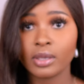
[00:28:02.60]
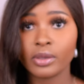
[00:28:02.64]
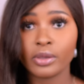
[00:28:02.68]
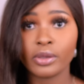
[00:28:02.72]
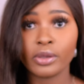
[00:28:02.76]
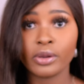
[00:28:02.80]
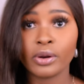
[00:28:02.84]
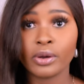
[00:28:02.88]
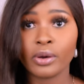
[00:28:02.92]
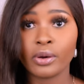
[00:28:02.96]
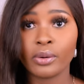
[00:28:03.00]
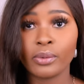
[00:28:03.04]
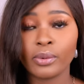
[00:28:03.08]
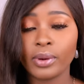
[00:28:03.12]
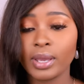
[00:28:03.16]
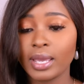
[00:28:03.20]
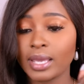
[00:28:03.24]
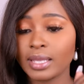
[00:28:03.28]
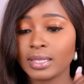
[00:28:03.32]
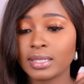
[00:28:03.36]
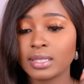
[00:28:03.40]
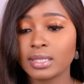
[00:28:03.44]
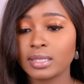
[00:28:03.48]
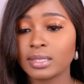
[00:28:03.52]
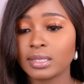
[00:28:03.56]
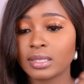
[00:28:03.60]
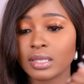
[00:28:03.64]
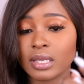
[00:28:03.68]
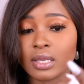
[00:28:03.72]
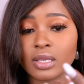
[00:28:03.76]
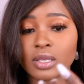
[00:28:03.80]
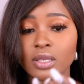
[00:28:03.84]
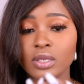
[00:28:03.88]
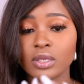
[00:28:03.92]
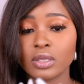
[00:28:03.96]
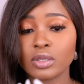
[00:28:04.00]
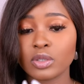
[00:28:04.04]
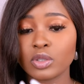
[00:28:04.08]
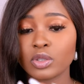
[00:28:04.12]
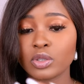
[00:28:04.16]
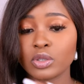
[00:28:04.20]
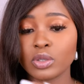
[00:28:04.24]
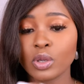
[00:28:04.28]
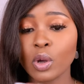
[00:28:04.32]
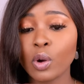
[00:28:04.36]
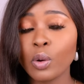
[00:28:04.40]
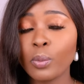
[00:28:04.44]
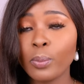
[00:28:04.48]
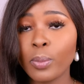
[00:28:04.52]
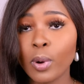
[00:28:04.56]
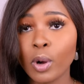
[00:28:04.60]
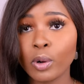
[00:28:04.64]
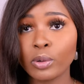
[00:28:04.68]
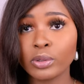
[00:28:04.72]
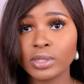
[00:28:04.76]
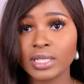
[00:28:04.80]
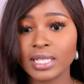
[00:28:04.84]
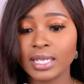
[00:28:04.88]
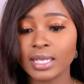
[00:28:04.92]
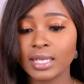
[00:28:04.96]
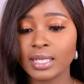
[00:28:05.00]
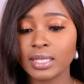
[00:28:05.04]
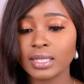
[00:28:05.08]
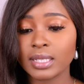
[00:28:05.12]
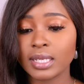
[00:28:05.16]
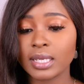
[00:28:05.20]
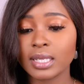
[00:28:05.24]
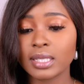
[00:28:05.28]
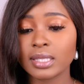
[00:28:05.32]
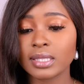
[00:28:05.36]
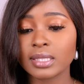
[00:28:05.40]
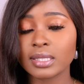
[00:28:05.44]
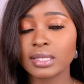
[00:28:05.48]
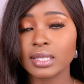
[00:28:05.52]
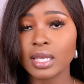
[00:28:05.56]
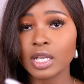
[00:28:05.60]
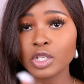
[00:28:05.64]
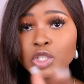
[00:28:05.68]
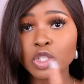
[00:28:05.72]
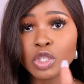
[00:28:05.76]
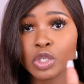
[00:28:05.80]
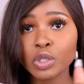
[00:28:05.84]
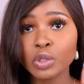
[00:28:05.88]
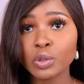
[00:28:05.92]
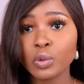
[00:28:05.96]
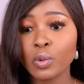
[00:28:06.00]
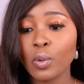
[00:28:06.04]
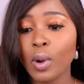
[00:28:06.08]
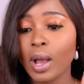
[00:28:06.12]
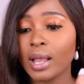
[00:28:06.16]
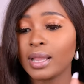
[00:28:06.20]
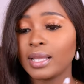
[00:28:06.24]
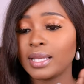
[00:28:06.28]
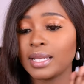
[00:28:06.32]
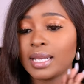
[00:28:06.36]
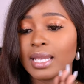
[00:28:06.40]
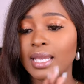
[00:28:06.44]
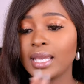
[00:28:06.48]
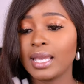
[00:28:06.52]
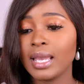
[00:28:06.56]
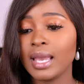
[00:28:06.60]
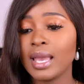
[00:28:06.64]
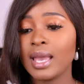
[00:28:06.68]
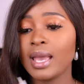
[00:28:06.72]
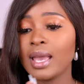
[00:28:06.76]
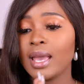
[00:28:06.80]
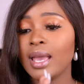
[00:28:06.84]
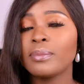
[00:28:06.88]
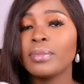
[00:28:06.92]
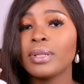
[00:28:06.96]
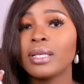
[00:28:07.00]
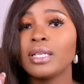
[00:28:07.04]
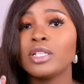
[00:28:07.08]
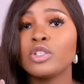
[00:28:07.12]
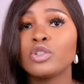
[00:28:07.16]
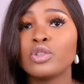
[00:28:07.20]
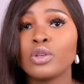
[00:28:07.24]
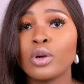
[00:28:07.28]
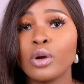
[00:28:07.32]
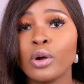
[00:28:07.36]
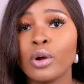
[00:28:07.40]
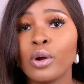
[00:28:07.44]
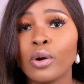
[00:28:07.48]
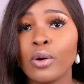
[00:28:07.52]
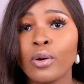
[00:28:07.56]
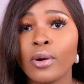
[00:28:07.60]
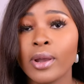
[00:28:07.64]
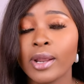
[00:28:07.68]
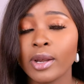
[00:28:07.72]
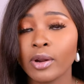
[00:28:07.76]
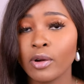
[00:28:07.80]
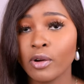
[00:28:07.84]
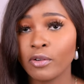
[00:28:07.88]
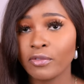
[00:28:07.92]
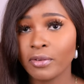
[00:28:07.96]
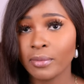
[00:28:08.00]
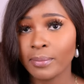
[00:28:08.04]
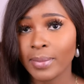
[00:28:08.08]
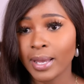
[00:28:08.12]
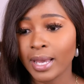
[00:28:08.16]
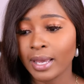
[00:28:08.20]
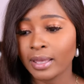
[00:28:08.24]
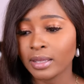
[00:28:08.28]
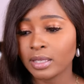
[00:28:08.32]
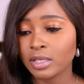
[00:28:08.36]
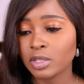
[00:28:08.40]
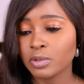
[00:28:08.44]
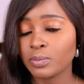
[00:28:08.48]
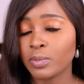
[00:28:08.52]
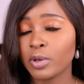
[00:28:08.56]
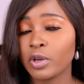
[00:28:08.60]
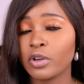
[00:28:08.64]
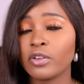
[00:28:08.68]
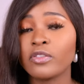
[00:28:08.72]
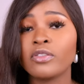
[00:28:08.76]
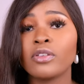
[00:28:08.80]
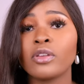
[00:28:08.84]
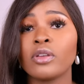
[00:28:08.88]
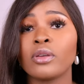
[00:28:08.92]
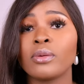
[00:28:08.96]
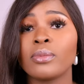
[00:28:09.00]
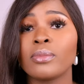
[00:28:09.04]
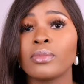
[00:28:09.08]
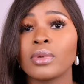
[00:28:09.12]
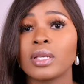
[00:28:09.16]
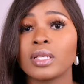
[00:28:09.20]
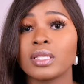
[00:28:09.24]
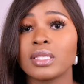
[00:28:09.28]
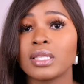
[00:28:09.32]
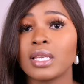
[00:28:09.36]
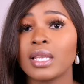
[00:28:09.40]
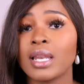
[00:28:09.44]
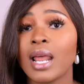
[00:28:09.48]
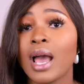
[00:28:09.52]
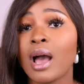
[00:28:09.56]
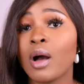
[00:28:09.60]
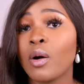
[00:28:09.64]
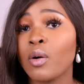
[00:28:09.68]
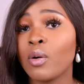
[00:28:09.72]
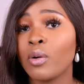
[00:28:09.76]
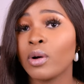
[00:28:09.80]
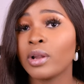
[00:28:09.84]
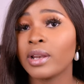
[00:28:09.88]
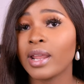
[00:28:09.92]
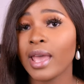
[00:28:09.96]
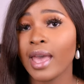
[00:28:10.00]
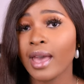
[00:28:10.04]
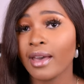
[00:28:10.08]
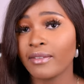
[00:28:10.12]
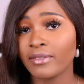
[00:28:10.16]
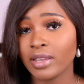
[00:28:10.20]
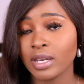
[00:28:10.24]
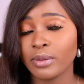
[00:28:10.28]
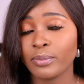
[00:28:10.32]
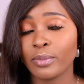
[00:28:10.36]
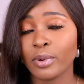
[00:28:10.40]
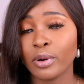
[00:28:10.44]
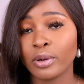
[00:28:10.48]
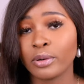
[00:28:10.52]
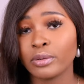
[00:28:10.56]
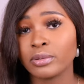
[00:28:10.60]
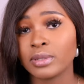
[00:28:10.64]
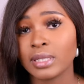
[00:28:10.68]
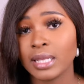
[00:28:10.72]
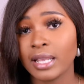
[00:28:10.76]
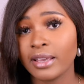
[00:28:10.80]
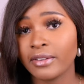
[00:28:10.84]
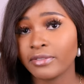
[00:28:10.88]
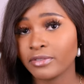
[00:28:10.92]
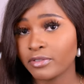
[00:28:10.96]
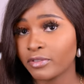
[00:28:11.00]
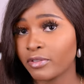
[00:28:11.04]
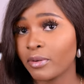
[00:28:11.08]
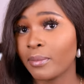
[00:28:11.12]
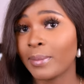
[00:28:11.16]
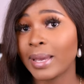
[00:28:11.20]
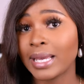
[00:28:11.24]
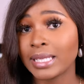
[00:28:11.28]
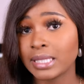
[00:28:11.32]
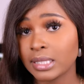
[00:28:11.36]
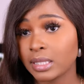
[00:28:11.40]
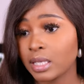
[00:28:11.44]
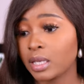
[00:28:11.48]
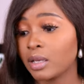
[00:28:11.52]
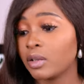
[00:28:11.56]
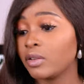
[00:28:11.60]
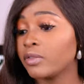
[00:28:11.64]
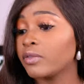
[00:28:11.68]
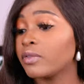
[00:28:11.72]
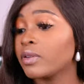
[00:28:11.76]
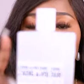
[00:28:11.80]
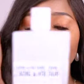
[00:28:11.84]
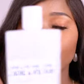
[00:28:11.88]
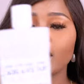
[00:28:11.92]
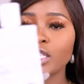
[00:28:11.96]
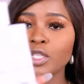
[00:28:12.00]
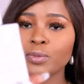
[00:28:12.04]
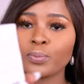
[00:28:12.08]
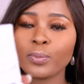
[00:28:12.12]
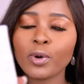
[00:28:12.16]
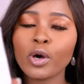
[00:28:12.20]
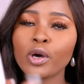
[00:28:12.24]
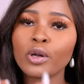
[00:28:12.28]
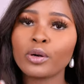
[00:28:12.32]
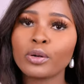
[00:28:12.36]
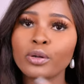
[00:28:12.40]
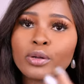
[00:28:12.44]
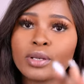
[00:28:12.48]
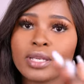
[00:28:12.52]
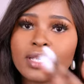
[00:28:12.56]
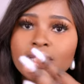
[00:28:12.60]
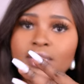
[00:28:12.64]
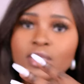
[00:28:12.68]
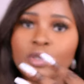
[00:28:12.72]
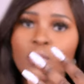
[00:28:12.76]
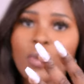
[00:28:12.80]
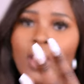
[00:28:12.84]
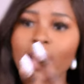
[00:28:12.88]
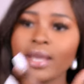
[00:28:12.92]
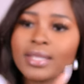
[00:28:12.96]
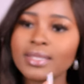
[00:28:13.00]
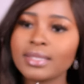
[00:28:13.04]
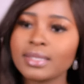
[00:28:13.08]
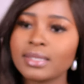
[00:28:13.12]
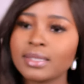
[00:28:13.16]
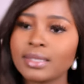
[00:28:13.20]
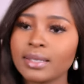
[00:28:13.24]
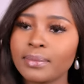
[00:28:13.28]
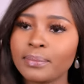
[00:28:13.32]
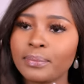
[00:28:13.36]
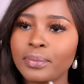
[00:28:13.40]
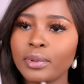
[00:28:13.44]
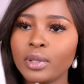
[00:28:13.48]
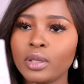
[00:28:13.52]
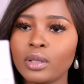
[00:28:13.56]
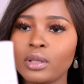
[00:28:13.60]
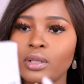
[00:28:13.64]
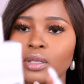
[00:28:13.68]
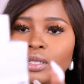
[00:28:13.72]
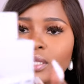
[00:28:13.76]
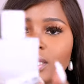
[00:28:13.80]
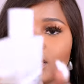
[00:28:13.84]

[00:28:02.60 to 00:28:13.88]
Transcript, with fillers: You know, it's so potent, such good quality please don't go and overbuy this perfume because then I won't have any bottles left for myself. This bottle is quite simple.